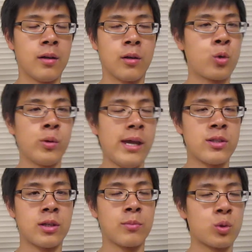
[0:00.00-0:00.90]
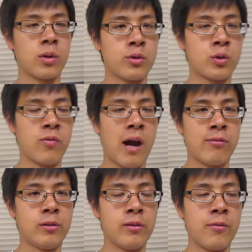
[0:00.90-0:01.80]
create some sort of
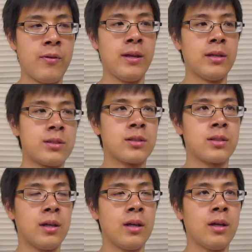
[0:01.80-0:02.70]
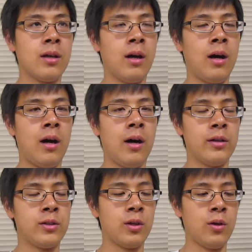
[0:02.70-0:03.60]
survival of the fittest uh,
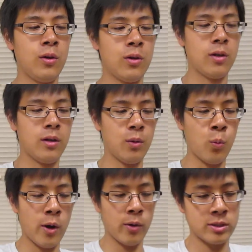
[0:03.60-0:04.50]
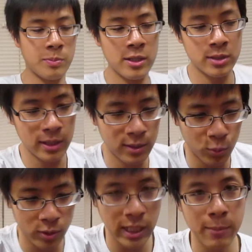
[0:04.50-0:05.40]
to where a species
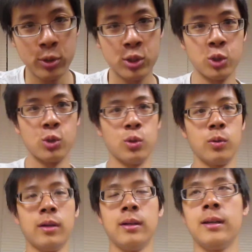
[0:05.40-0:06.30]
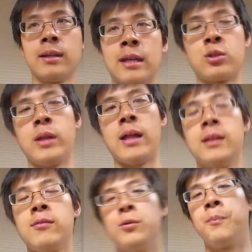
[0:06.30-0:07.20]
was able to get to that
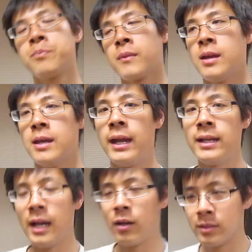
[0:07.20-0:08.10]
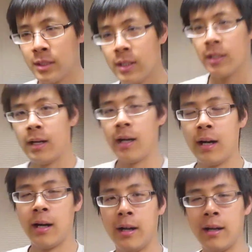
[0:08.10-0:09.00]
level. Anyhow,
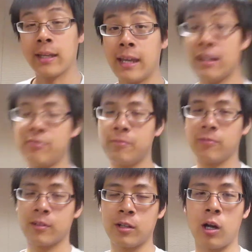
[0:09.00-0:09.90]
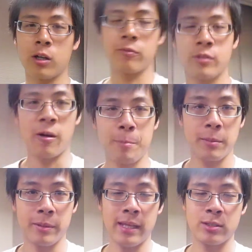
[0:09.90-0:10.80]
uh, again, I've gone off topic,
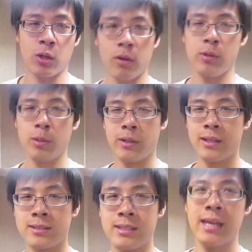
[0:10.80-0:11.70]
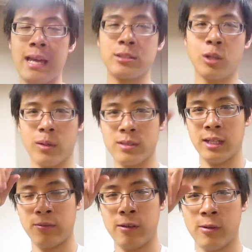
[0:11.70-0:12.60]
but that's all I really want to say. As always,
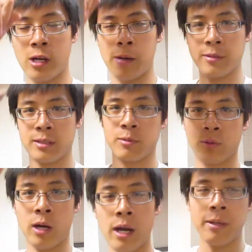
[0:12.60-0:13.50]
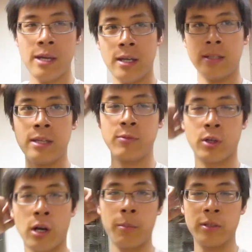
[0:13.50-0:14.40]
like, favorite, comment, subscribe. Leave your
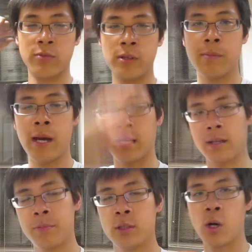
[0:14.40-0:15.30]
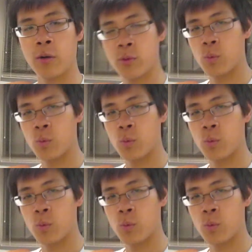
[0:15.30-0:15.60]
comments, feedback below if you